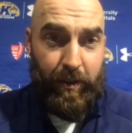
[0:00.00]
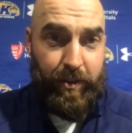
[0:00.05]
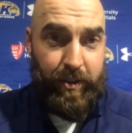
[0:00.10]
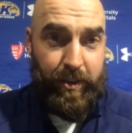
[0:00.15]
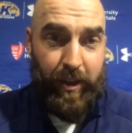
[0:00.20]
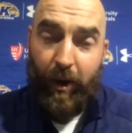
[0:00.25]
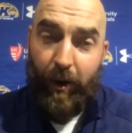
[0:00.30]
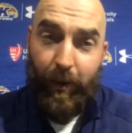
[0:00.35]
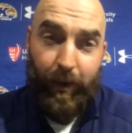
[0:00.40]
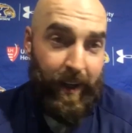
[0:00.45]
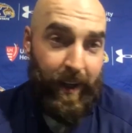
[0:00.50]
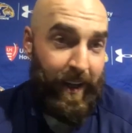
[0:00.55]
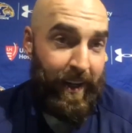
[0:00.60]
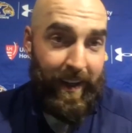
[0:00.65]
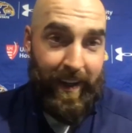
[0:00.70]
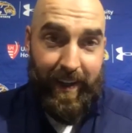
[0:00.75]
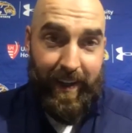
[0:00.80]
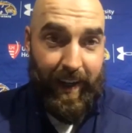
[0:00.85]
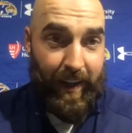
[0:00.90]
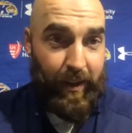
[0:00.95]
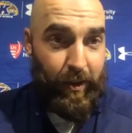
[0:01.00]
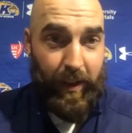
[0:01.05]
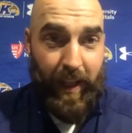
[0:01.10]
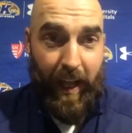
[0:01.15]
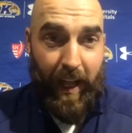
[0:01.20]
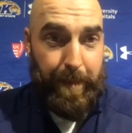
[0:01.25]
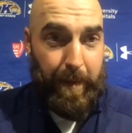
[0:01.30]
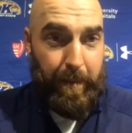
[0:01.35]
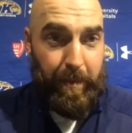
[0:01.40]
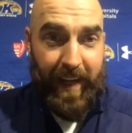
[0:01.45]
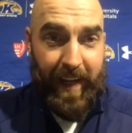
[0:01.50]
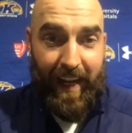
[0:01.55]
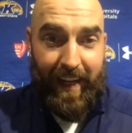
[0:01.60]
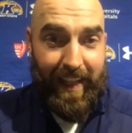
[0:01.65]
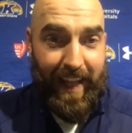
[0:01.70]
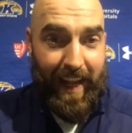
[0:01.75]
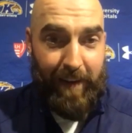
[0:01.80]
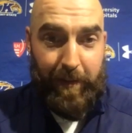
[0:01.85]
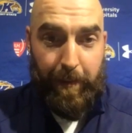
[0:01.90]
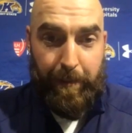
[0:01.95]
So, I know a lot of people got a
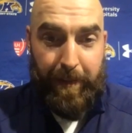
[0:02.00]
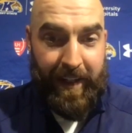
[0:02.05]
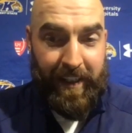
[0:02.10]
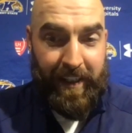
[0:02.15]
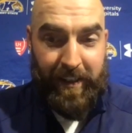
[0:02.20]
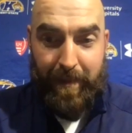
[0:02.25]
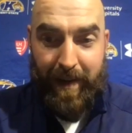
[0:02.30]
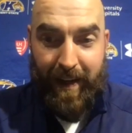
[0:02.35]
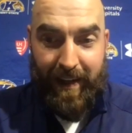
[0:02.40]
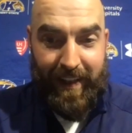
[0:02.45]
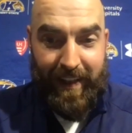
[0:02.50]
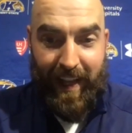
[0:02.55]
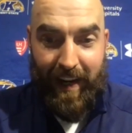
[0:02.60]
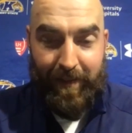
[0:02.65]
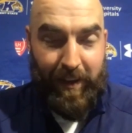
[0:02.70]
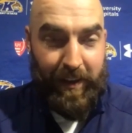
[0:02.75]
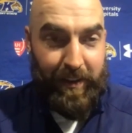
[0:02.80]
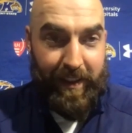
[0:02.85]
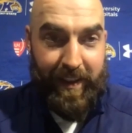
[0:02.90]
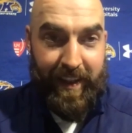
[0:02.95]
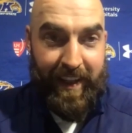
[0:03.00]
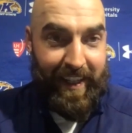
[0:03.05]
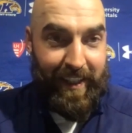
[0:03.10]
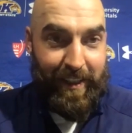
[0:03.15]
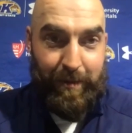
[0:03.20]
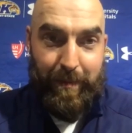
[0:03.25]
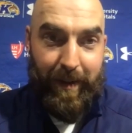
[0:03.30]
lot of opinions about a lot of other things,